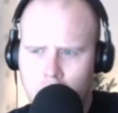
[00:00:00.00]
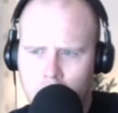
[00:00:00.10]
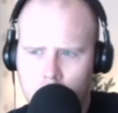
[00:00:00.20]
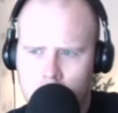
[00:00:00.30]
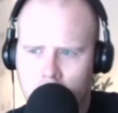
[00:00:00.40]

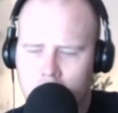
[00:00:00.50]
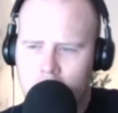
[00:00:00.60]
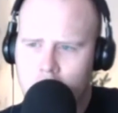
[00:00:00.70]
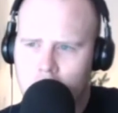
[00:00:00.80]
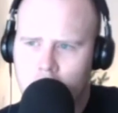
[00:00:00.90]
and he was like,
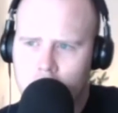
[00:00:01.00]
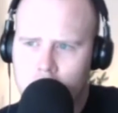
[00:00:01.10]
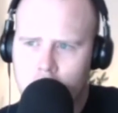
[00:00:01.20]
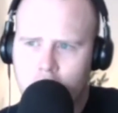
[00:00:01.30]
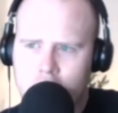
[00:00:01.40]

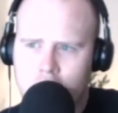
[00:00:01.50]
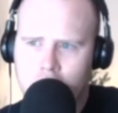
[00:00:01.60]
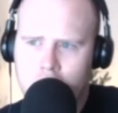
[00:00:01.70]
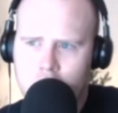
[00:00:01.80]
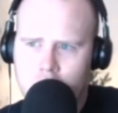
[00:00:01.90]
soft
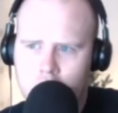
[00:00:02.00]
touch.